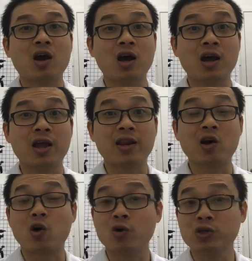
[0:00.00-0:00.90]

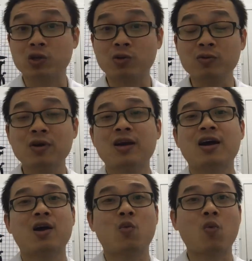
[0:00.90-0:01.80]
And also,
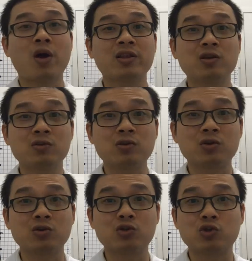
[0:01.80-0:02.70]
I want you
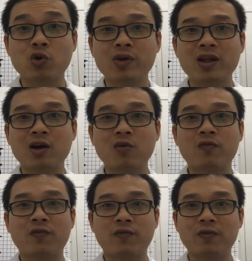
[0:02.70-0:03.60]
to join
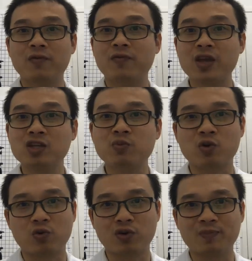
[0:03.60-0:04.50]
our
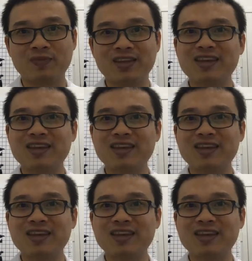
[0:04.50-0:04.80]
Facebook group.